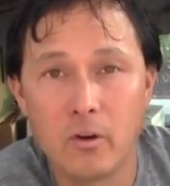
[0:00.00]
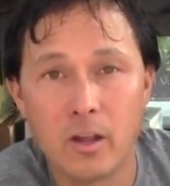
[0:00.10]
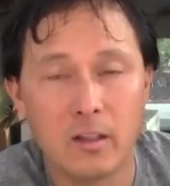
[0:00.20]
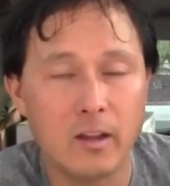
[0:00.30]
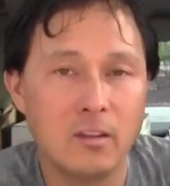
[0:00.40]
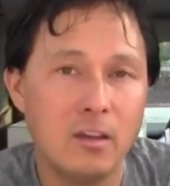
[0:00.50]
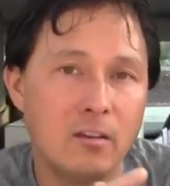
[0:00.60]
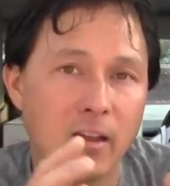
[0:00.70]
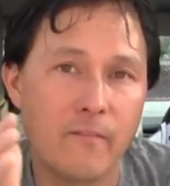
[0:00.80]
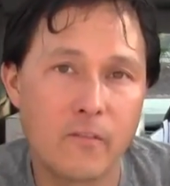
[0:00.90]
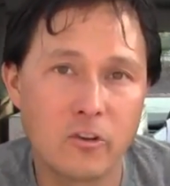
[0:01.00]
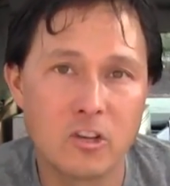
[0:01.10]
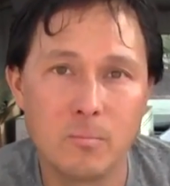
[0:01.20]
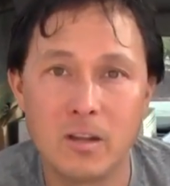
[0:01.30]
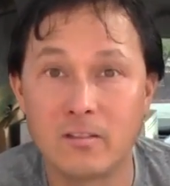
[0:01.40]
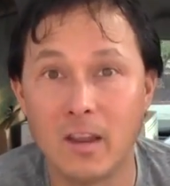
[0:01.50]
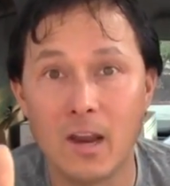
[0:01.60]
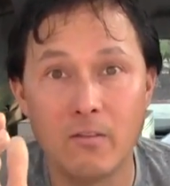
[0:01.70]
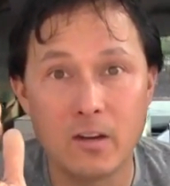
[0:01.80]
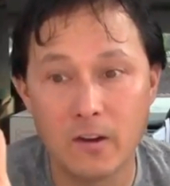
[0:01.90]
You know, I like to eat a diversity because
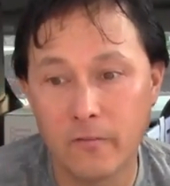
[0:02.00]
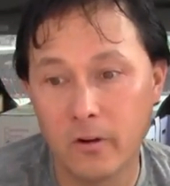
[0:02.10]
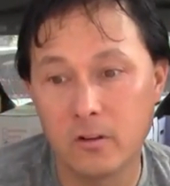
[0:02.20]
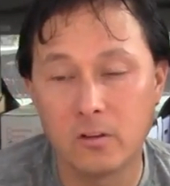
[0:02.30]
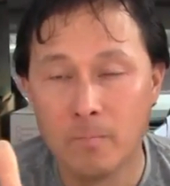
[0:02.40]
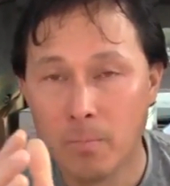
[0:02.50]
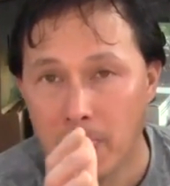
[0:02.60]
every different